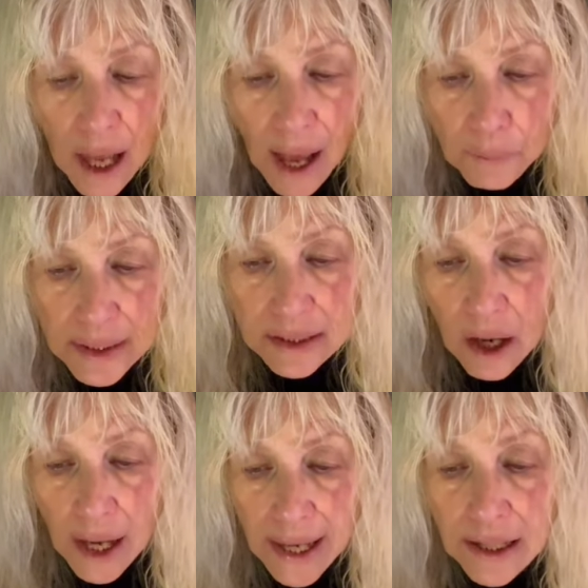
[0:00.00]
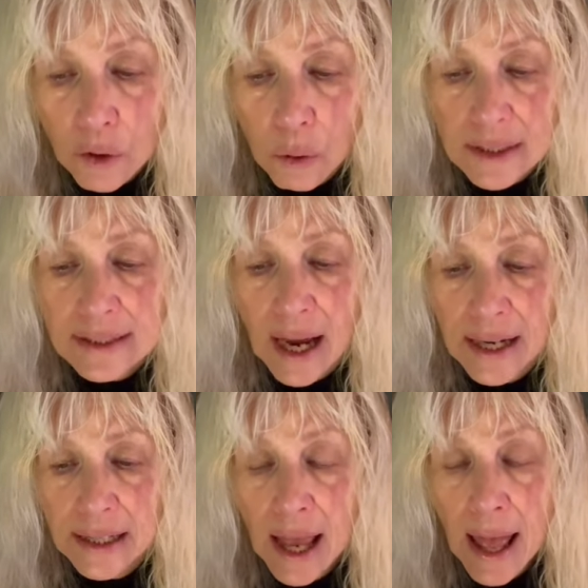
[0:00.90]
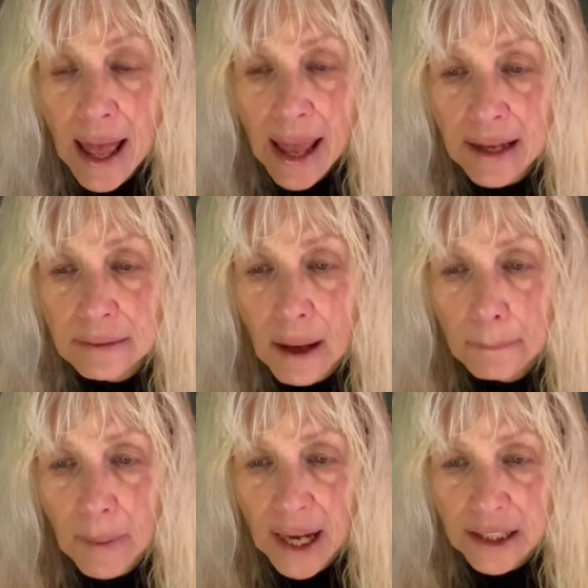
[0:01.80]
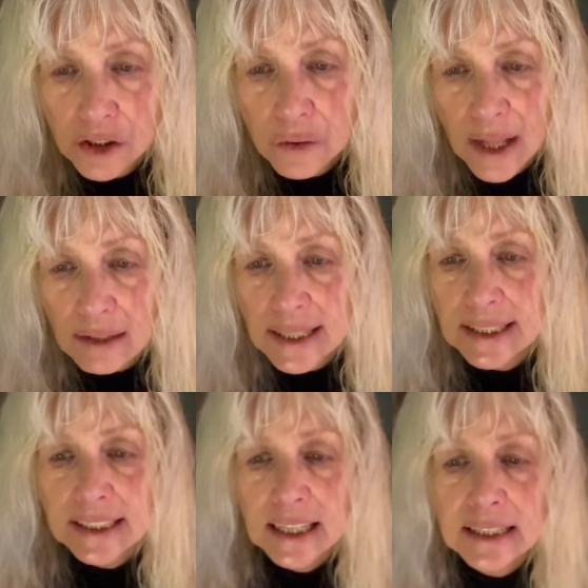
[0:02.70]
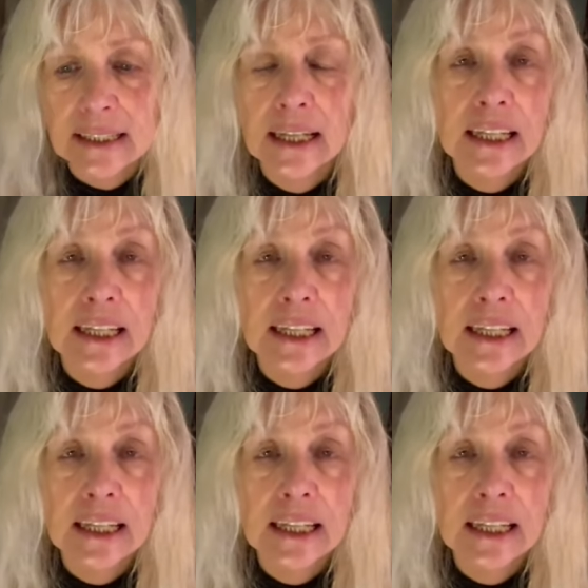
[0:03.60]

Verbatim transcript: I was in Quartzsite in my 2006